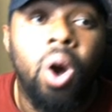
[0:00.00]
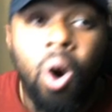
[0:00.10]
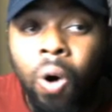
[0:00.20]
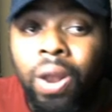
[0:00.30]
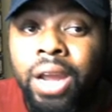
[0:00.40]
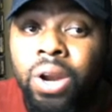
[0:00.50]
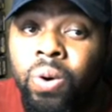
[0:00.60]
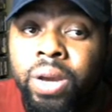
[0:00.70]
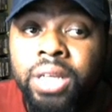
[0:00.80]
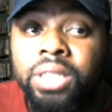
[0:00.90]
All I know
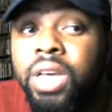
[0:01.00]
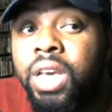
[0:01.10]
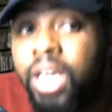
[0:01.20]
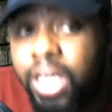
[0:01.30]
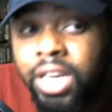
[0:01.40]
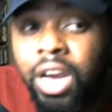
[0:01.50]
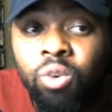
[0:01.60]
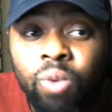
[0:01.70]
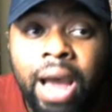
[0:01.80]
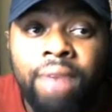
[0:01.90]
is he
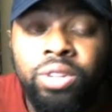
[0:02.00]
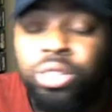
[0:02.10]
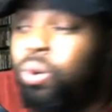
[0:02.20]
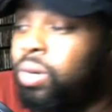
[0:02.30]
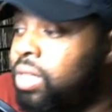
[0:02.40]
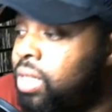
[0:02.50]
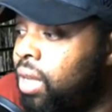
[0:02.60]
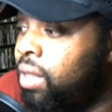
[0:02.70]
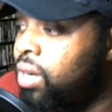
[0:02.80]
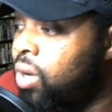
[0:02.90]
arrived at Georgia
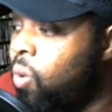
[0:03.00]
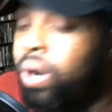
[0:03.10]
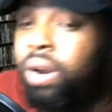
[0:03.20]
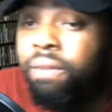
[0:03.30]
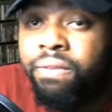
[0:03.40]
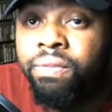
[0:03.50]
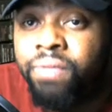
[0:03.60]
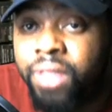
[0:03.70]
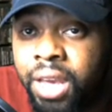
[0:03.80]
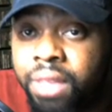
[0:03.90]
Southern on the
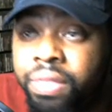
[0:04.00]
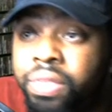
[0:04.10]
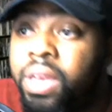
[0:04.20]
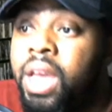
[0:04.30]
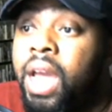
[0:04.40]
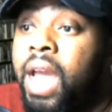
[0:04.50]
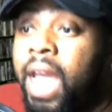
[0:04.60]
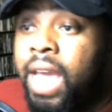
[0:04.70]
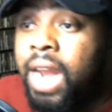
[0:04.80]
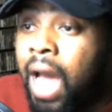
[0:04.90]
15th.
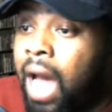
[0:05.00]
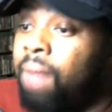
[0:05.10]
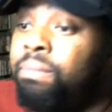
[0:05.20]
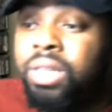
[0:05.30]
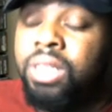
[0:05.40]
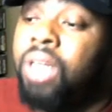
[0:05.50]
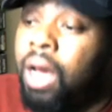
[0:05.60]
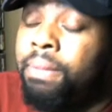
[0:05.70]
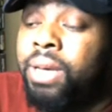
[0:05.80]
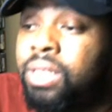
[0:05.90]
And I'm
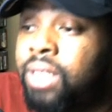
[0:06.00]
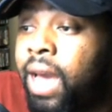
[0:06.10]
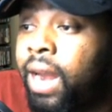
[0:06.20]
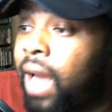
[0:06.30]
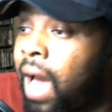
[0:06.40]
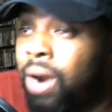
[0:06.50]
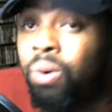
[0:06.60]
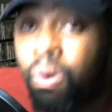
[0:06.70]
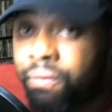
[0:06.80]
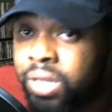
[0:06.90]
ecstatic. I don't
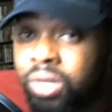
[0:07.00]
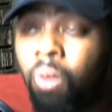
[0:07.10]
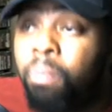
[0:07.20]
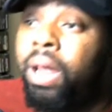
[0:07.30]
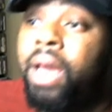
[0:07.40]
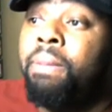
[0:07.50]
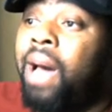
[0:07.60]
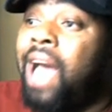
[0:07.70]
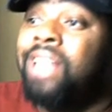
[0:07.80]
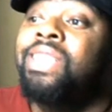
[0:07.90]
know if he's going to play, but
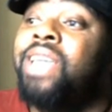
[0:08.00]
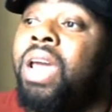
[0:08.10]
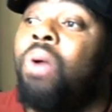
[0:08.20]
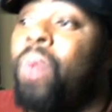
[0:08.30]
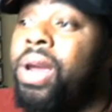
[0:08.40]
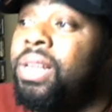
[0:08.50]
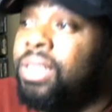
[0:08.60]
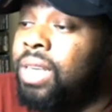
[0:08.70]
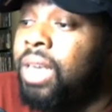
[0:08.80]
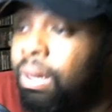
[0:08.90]
I just can't wait to
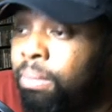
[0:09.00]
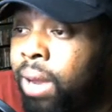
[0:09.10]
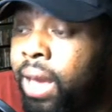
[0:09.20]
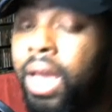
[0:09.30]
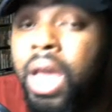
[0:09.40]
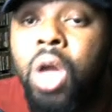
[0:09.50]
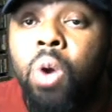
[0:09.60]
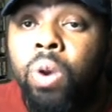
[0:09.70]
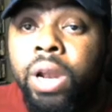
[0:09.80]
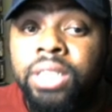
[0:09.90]
see him play.
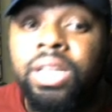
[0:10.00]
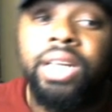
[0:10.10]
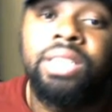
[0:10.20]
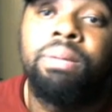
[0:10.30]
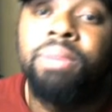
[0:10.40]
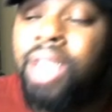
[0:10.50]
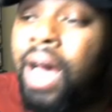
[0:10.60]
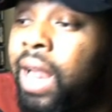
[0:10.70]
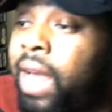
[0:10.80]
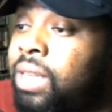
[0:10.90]
Let's look at some of his
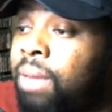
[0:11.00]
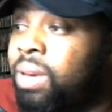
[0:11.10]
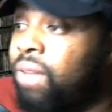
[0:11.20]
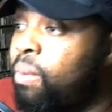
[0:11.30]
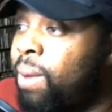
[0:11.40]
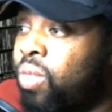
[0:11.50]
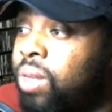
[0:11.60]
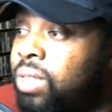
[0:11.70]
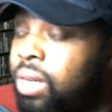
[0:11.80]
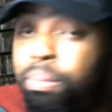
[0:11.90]
highlights. I'm going to give you my
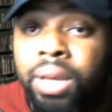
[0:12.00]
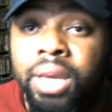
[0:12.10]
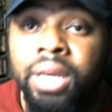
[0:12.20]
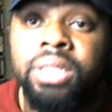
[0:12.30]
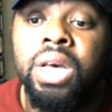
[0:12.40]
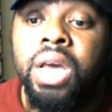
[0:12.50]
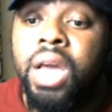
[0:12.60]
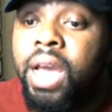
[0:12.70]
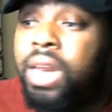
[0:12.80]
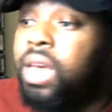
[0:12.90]
thoughts and opinions,
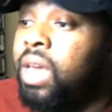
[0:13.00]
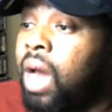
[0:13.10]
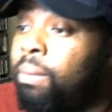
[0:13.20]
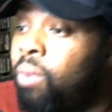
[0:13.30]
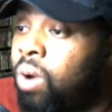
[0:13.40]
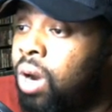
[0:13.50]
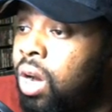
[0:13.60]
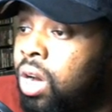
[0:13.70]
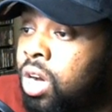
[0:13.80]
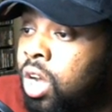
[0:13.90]
and then I'm going
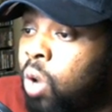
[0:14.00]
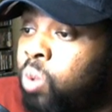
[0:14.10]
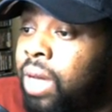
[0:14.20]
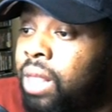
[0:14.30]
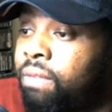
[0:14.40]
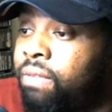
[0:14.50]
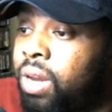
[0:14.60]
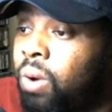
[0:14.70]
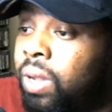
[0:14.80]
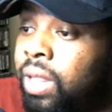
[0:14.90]
to close out the
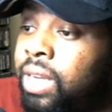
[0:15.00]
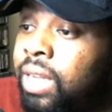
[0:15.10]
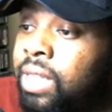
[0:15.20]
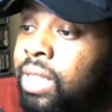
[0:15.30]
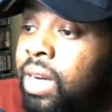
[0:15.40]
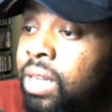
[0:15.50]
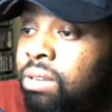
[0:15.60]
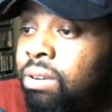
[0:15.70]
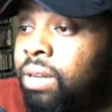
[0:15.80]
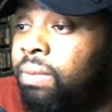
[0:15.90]
video. Let's get into it.